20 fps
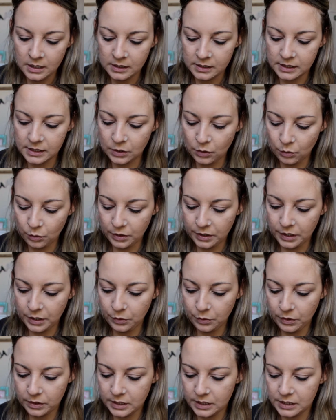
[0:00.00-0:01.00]
So what you
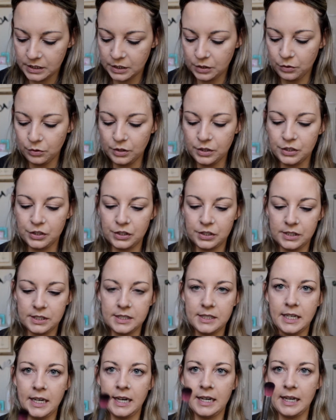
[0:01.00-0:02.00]
want to do is
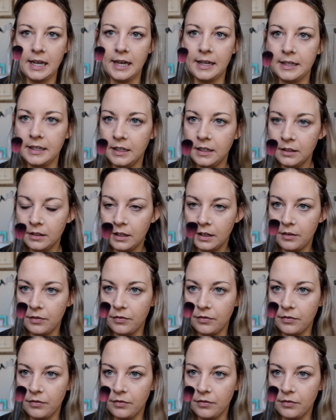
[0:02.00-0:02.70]
just take any like